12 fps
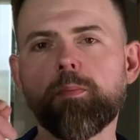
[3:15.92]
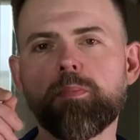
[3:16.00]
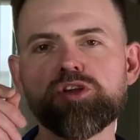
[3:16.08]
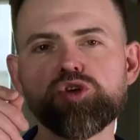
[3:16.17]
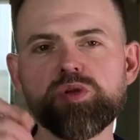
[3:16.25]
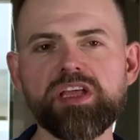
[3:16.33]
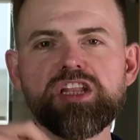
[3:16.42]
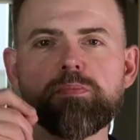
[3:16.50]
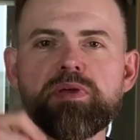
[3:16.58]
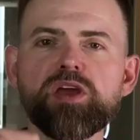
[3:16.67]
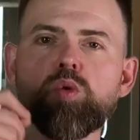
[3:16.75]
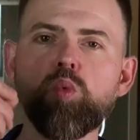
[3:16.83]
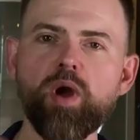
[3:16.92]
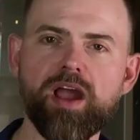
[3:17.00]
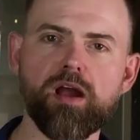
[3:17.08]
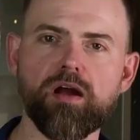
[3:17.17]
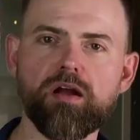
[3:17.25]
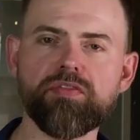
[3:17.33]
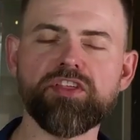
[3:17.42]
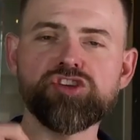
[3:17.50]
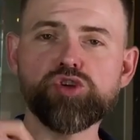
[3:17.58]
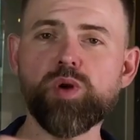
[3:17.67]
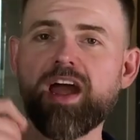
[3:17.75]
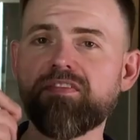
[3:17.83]
But you need to be aware
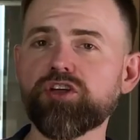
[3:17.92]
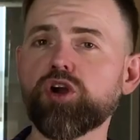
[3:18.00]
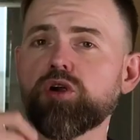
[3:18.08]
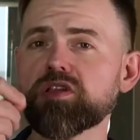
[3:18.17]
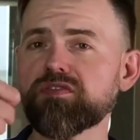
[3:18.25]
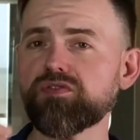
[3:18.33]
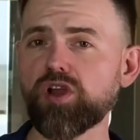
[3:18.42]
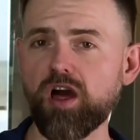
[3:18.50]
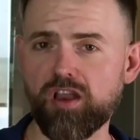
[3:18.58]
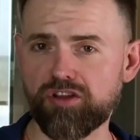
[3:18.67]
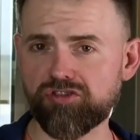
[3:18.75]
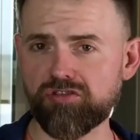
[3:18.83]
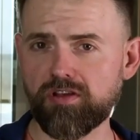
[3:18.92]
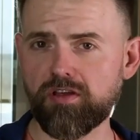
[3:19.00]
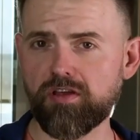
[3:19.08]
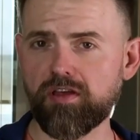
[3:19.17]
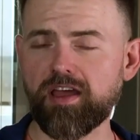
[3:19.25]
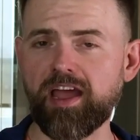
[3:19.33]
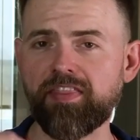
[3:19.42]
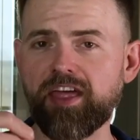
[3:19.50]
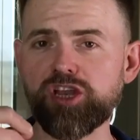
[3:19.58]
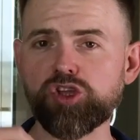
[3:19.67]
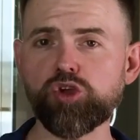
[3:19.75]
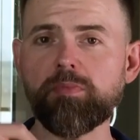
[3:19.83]
that you have the curse of knowledge and
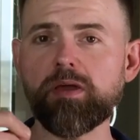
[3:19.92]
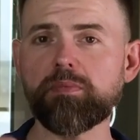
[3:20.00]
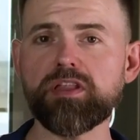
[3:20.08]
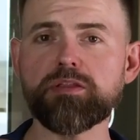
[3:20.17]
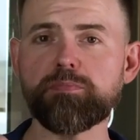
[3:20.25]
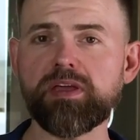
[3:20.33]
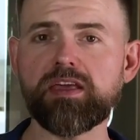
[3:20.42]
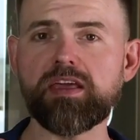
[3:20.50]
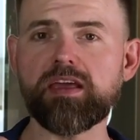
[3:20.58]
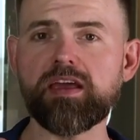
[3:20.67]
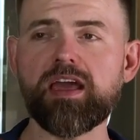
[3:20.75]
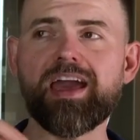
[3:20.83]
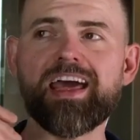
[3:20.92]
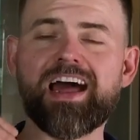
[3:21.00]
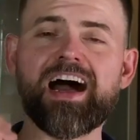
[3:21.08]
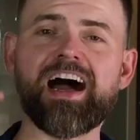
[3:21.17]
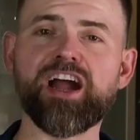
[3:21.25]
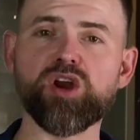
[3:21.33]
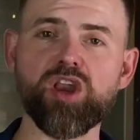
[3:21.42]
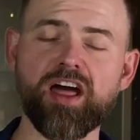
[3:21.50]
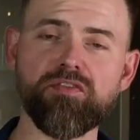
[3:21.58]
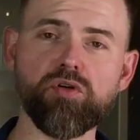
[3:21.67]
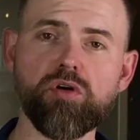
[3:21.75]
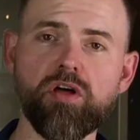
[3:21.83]
that you may be speaking at a higher
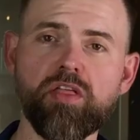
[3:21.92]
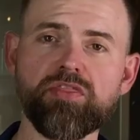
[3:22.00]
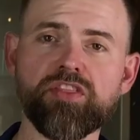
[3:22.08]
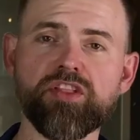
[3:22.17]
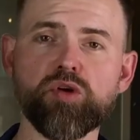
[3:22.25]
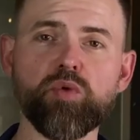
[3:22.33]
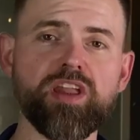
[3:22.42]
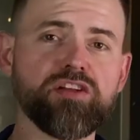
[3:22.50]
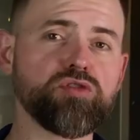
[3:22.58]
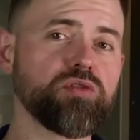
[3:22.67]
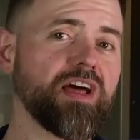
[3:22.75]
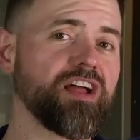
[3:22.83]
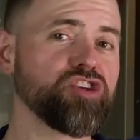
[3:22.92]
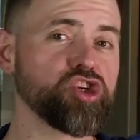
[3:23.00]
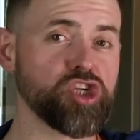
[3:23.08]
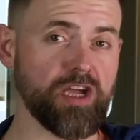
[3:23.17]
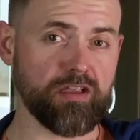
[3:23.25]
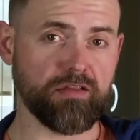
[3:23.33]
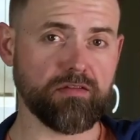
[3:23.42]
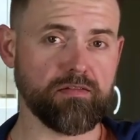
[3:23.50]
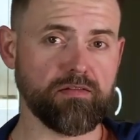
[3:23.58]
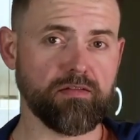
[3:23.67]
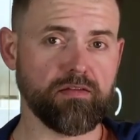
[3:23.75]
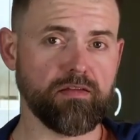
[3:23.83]
level than they're ready to digest.
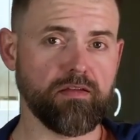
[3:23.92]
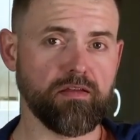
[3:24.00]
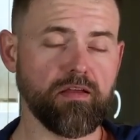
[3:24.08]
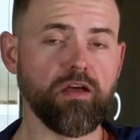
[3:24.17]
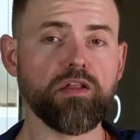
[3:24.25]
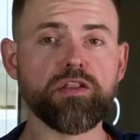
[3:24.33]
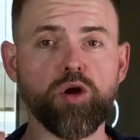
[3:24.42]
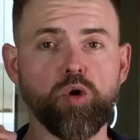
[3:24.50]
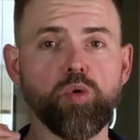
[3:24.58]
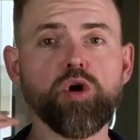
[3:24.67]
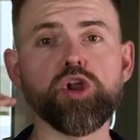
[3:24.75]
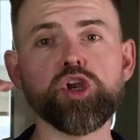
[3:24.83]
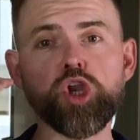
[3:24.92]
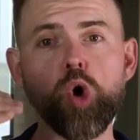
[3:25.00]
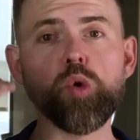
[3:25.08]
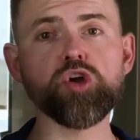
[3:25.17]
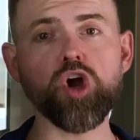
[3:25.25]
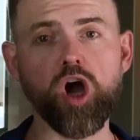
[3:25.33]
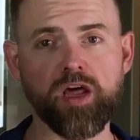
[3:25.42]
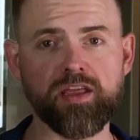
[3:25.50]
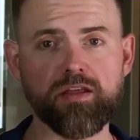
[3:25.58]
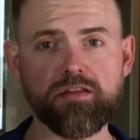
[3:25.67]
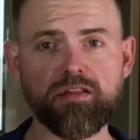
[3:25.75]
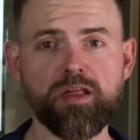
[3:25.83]
So know your
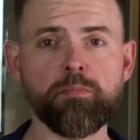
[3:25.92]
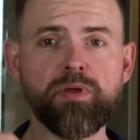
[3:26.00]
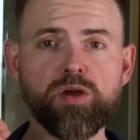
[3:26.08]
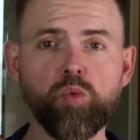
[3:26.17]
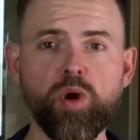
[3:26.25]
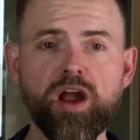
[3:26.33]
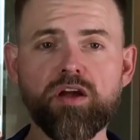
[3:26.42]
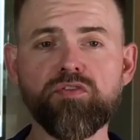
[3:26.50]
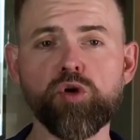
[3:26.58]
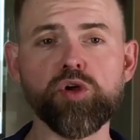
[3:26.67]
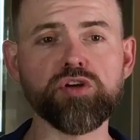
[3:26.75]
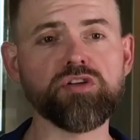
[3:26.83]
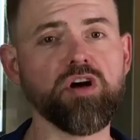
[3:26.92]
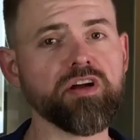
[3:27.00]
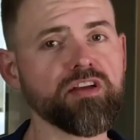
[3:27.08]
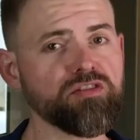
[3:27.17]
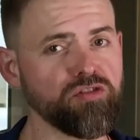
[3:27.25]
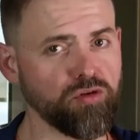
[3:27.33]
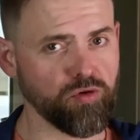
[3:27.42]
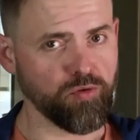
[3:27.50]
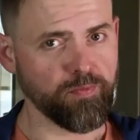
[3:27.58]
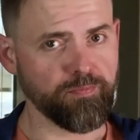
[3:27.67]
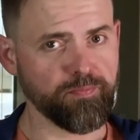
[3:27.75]
audience and be aware of who you're talking to.